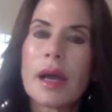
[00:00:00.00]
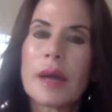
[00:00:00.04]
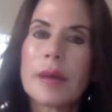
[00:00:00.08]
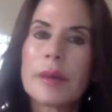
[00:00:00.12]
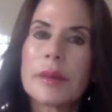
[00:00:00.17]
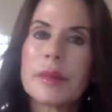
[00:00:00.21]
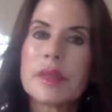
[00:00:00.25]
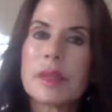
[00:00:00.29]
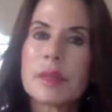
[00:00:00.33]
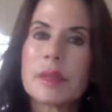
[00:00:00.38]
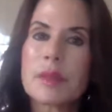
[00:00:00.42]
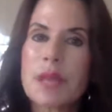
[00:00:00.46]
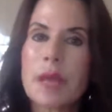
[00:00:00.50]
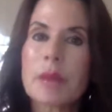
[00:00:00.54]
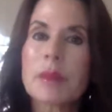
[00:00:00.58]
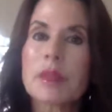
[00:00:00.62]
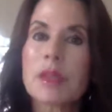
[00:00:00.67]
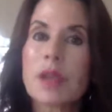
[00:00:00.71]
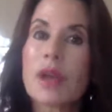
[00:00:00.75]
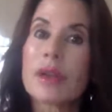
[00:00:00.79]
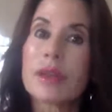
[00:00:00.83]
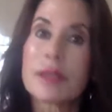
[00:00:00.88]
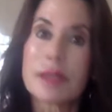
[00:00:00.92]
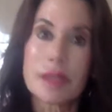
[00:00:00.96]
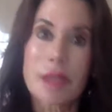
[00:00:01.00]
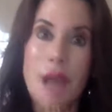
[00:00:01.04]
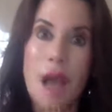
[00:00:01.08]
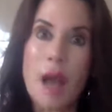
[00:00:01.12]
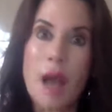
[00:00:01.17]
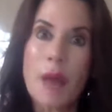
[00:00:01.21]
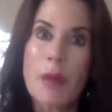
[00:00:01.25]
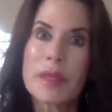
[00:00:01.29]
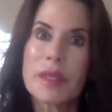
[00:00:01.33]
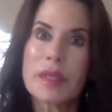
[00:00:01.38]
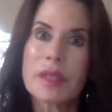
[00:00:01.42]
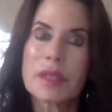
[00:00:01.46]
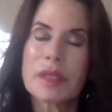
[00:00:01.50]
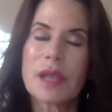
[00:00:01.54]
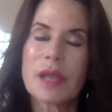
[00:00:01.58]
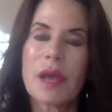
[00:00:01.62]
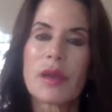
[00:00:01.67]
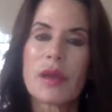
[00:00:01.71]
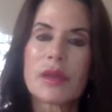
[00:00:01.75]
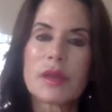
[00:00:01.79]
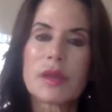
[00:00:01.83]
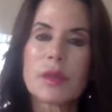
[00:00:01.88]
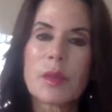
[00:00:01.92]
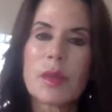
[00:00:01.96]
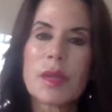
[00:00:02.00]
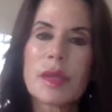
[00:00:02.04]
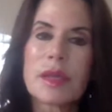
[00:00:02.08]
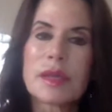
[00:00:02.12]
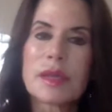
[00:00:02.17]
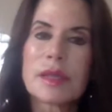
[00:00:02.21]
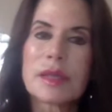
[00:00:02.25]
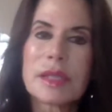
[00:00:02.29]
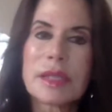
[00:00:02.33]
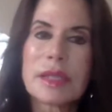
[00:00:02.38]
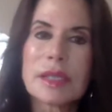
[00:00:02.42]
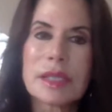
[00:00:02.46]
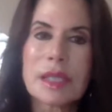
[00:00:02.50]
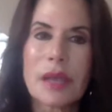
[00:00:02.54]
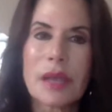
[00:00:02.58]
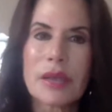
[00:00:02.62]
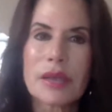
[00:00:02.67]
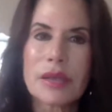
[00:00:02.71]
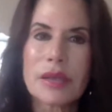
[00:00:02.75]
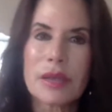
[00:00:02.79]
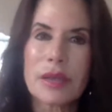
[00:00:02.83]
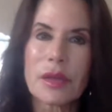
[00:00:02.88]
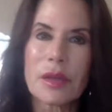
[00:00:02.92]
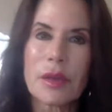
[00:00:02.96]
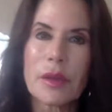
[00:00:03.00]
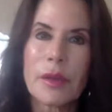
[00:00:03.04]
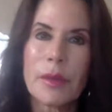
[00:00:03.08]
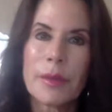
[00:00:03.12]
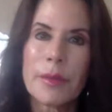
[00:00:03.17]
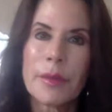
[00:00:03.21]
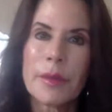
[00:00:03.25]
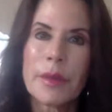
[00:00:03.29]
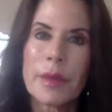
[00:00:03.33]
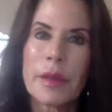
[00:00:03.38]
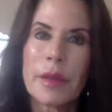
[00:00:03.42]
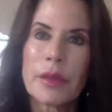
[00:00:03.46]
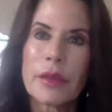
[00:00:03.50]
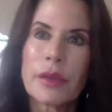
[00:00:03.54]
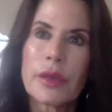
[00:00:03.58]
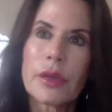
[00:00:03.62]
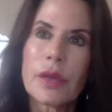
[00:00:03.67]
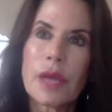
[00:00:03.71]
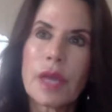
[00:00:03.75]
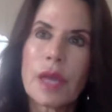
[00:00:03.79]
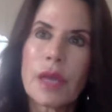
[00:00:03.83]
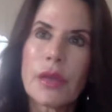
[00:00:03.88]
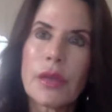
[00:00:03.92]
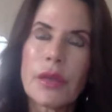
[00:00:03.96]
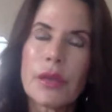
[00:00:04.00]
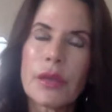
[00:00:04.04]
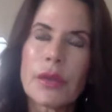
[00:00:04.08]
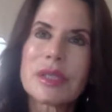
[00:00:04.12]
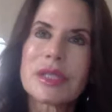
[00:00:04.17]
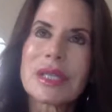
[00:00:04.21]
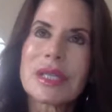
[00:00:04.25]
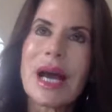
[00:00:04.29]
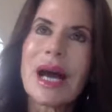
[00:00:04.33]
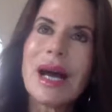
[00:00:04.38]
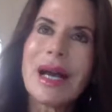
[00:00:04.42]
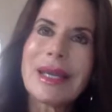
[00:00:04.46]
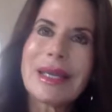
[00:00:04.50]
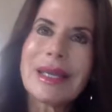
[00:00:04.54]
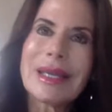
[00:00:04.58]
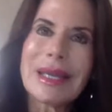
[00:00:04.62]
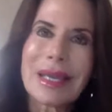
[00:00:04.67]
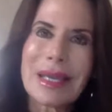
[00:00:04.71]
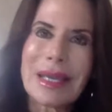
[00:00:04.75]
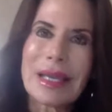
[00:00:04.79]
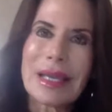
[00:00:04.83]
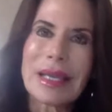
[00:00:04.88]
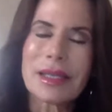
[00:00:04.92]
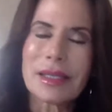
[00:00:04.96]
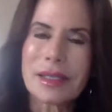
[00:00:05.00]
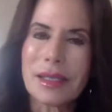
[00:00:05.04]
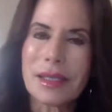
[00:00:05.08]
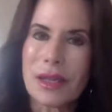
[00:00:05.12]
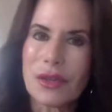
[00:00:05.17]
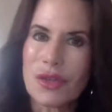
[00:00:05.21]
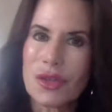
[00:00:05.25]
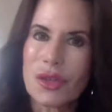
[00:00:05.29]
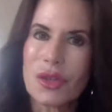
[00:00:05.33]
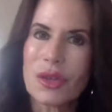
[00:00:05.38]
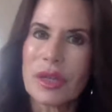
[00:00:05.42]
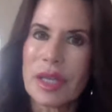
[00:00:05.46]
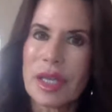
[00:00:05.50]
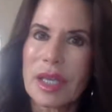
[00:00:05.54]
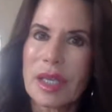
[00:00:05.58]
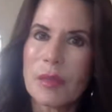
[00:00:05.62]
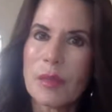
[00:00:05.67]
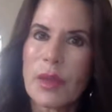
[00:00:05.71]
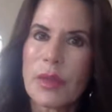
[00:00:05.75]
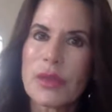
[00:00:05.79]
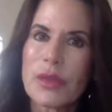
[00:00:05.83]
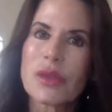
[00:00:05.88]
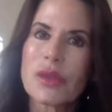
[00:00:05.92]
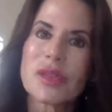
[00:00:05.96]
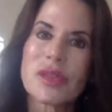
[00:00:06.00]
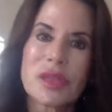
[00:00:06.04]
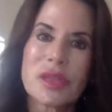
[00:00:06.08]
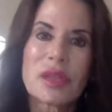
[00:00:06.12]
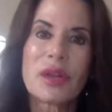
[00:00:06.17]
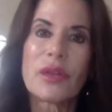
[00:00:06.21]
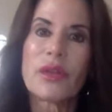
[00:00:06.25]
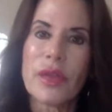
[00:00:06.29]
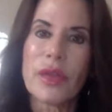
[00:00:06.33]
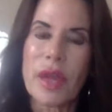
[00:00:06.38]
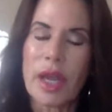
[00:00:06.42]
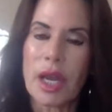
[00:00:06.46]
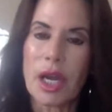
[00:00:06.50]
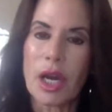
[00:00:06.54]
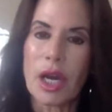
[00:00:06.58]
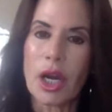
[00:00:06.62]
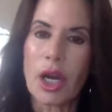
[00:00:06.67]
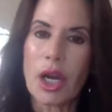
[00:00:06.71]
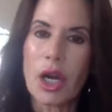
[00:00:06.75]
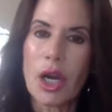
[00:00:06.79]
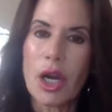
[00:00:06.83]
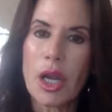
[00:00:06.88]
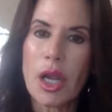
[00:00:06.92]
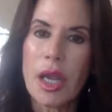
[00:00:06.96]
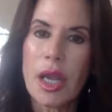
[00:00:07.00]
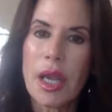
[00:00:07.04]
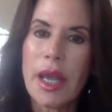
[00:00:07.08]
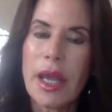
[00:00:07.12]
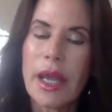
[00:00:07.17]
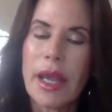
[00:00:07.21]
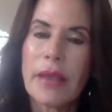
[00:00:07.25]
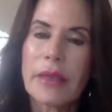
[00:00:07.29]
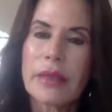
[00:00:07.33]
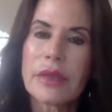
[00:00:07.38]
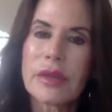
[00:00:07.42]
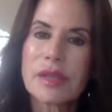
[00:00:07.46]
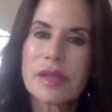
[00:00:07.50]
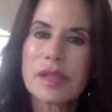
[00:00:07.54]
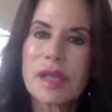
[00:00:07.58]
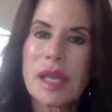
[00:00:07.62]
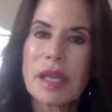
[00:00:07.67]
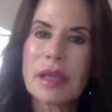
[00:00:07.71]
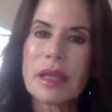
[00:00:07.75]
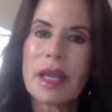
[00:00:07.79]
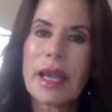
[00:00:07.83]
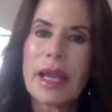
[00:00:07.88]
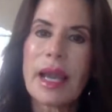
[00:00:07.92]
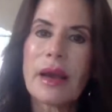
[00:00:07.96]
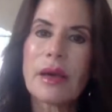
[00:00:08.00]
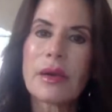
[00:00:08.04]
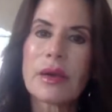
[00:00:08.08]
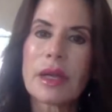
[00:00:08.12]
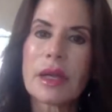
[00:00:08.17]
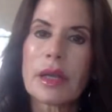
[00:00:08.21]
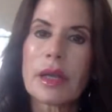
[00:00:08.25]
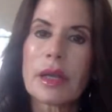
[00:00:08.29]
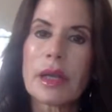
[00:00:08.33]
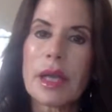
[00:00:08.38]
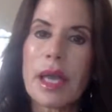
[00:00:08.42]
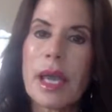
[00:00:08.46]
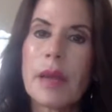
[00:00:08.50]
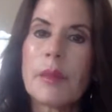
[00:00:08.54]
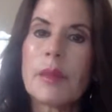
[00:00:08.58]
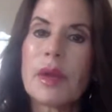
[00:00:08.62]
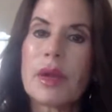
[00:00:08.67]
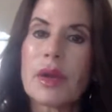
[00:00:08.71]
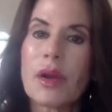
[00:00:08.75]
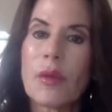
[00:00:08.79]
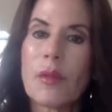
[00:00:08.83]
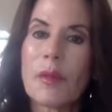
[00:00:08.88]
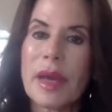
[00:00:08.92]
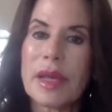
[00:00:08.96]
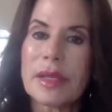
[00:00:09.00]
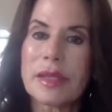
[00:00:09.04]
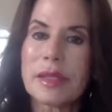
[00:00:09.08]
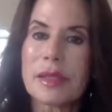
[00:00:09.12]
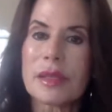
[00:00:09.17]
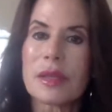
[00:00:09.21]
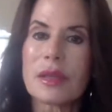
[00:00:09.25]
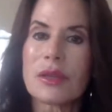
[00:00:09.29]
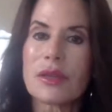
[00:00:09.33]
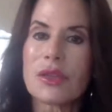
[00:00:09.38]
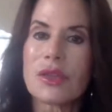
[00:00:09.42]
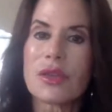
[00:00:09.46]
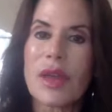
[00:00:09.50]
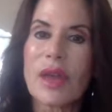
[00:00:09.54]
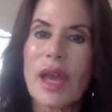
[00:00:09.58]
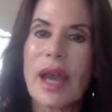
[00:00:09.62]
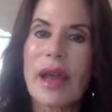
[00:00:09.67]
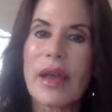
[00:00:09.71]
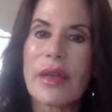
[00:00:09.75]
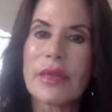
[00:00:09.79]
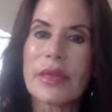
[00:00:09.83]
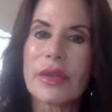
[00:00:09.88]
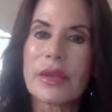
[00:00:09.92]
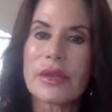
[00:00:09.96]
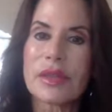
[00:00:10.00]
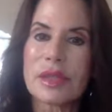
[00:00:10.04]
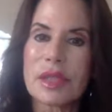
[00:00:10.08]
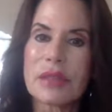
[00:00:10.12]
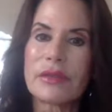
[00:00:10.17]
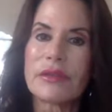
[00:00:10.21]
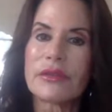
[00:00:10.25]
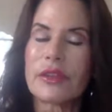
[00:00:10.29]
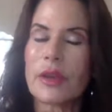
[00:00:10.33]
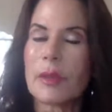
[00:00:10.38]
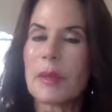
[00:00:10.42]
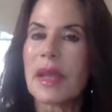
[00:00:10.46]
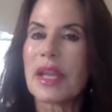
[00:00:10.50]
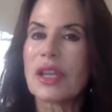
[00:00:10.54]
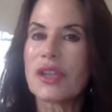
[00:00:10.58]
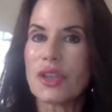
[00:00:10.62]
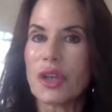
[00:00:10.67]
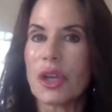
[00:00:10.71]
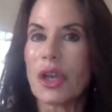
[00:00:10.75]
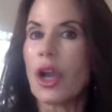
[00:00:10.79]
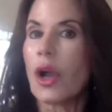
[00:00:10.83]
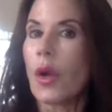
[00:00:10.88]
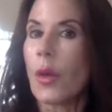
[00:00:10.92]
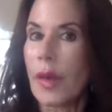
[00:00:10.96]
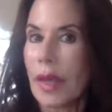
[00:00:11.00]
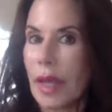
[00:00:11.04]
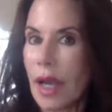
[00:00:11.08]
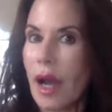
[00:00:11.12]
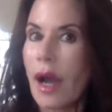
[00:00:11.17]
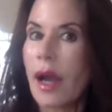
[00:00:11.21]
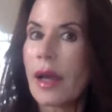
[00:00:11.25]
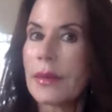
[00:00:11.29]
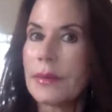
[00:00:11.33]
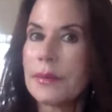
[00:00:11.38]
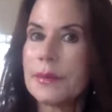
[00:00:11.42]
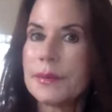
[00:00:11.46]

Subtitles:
sometimes called zombie cells, because these cells are they're dying essentially, but they're still there, and they're sending out a chemical message that there's inflammation going on.